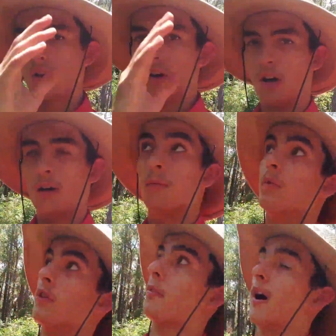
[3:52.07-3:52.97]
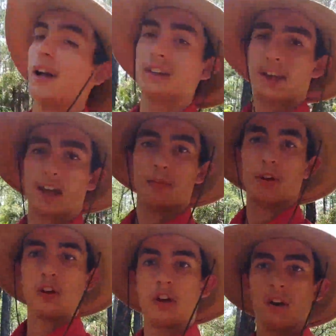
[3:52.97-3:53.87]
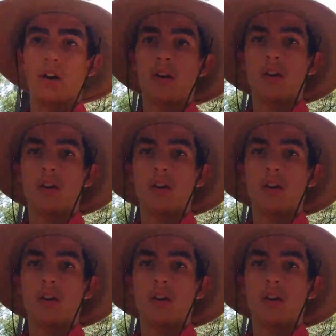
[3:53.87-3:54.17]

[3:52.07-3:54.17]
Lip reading: with a pine canopy here